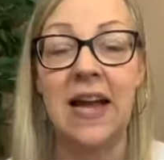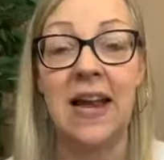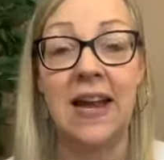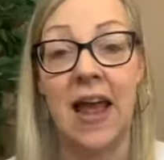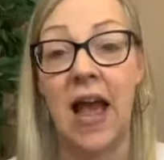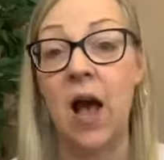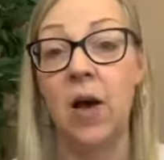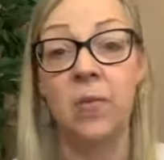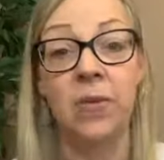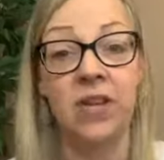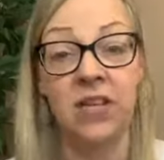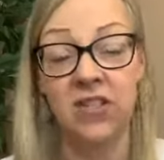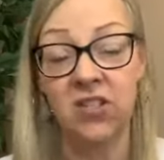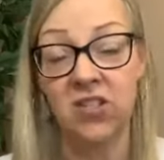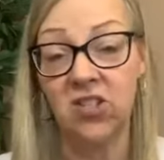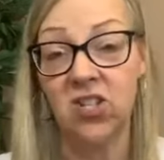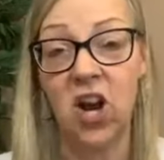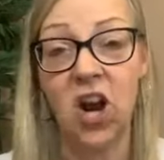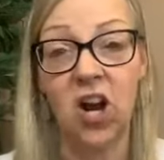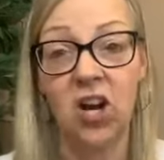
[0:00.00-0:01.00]
on how many
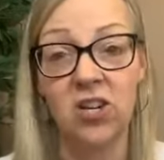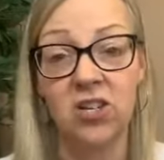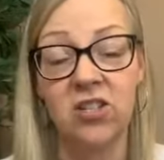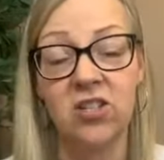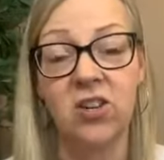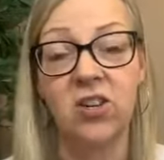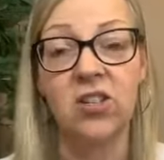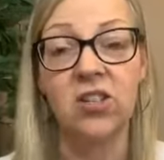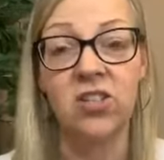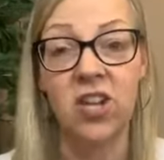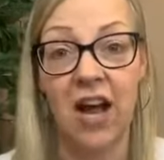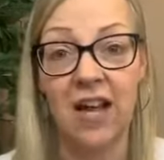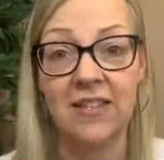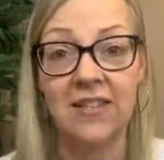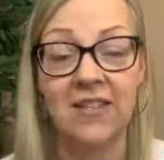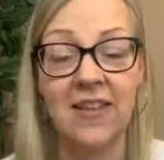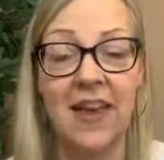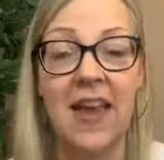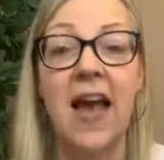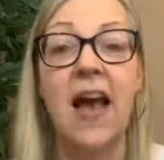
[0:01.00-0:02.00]
stars or
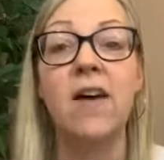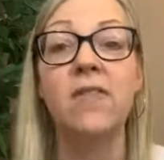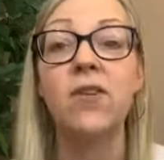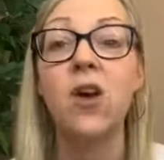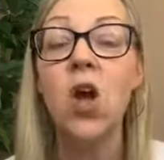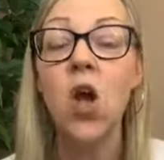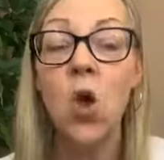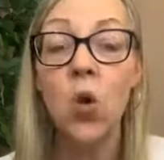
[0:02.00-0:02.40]
dots they have.